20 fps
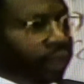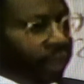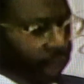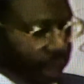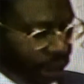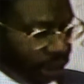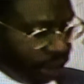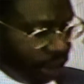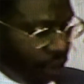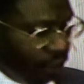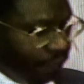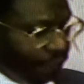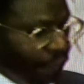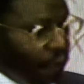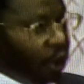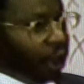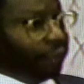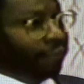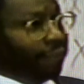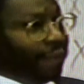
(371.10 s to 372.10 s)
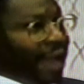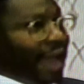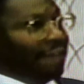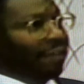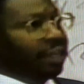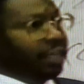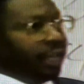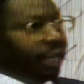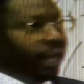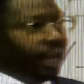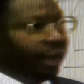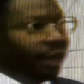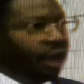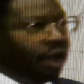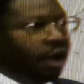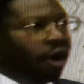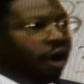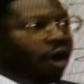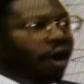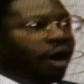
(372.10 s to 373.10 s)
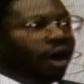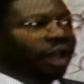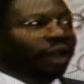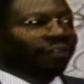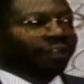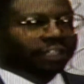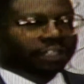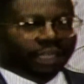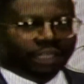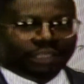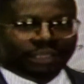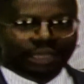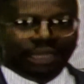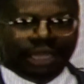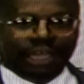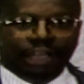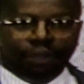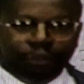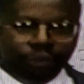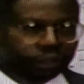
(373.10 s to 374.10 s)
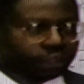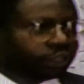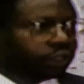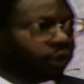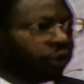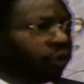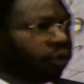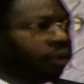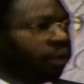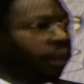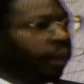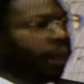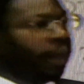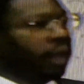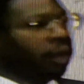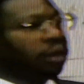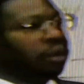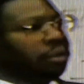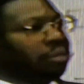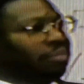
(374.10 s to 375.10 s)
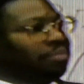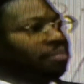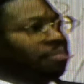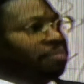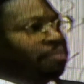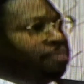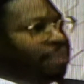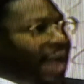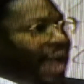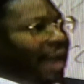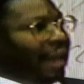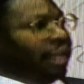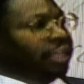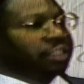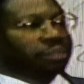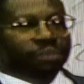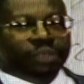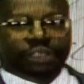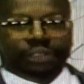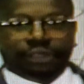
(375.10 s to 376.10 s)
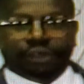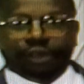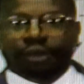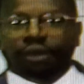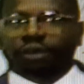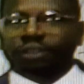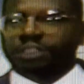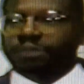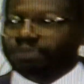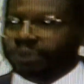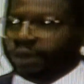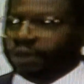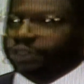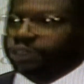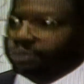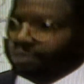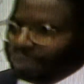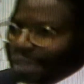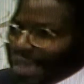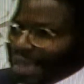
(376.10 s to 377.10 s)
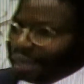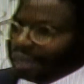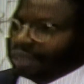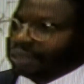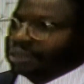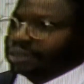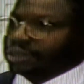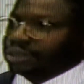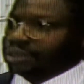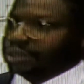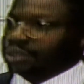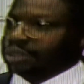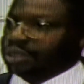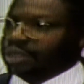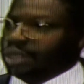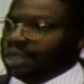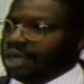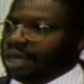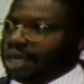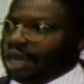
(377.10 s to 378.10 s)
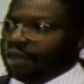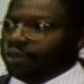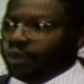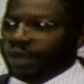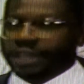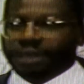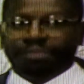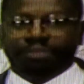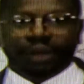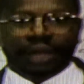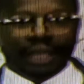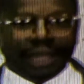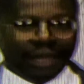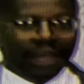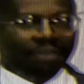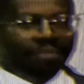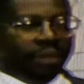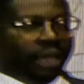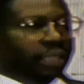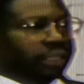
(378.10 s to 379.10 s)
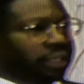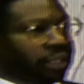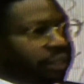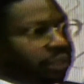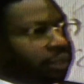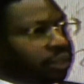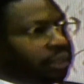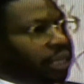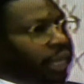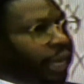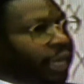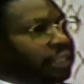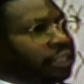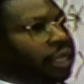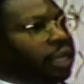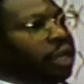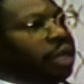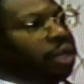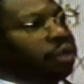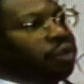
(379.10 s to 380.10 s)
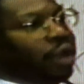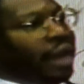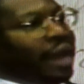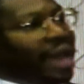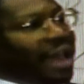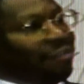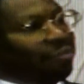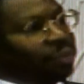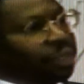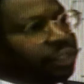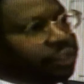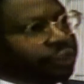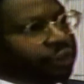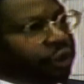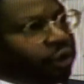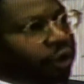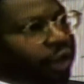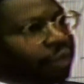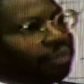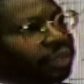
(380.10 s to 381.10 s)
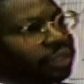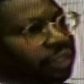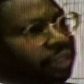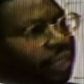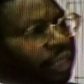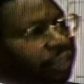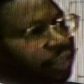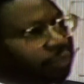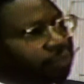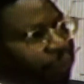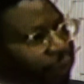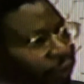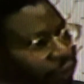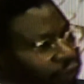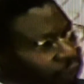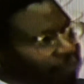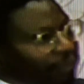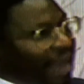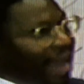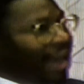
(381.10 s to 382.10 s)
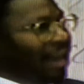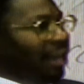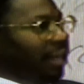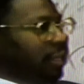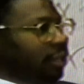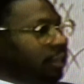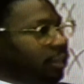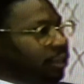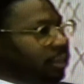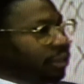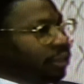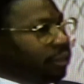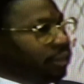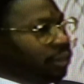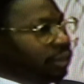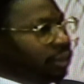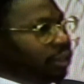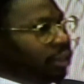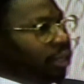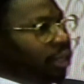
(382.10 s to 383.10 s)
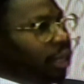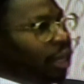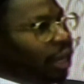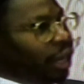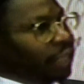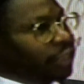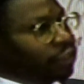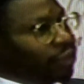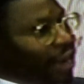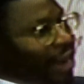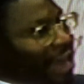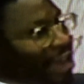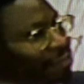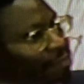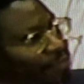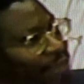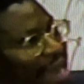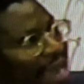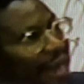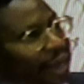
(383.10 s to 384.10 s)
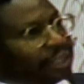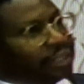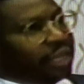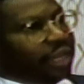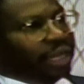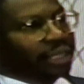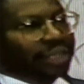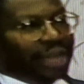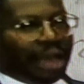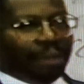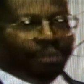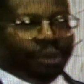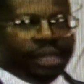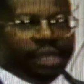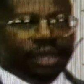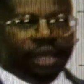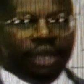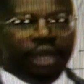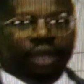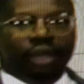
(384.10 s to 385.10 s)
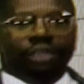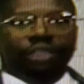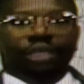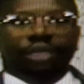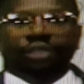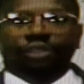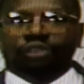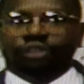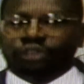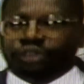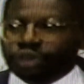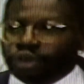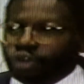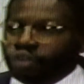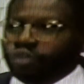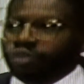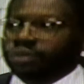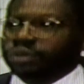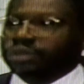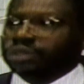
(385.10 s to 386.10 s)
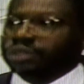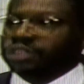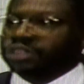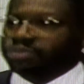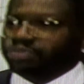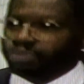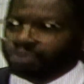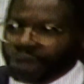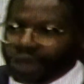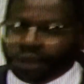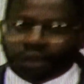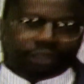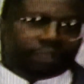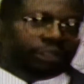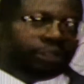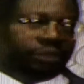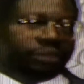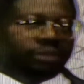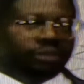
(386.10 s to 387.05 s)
So 4 and 5 again, all of this equals to balance, material, spiritual balance. If we can bring any message, let us try to have material and spiritual balance. Let us not have balance. Let us not be too spiritual.